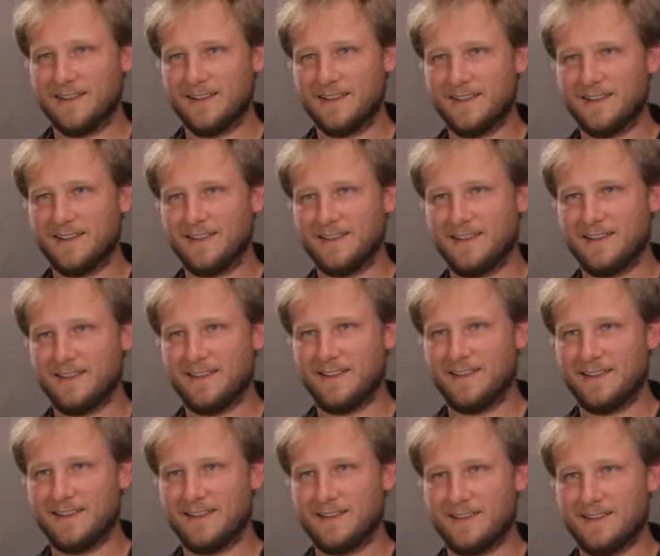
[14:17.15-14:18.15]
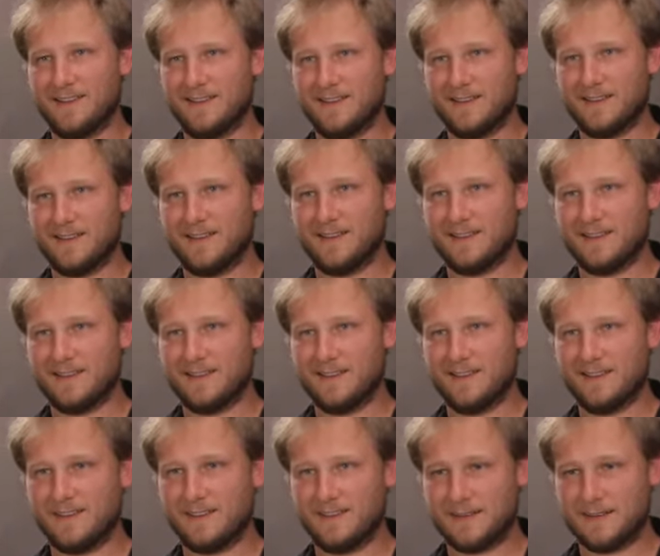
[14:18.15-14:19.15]
So it's kind of almost the inverse there.
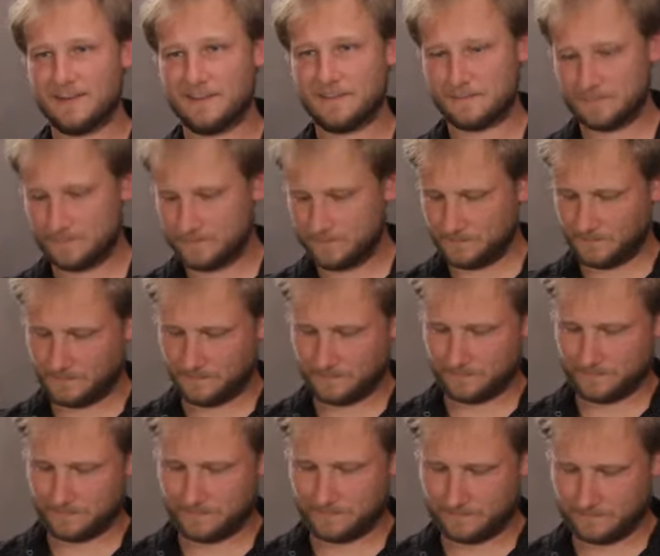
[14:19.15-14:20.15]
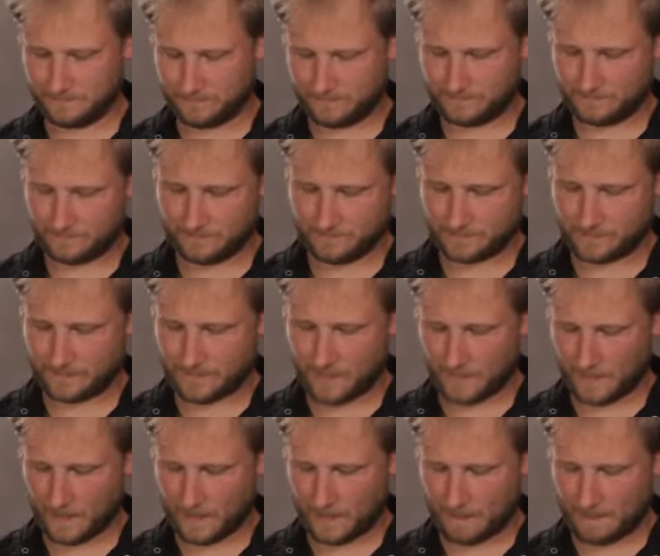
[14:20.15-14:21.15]
So we'll just start again from the top,
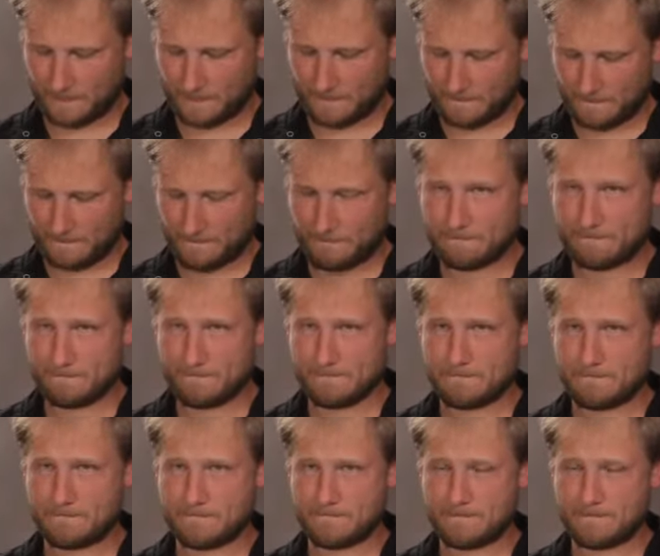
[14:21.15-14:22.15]
and I'll start with Bree.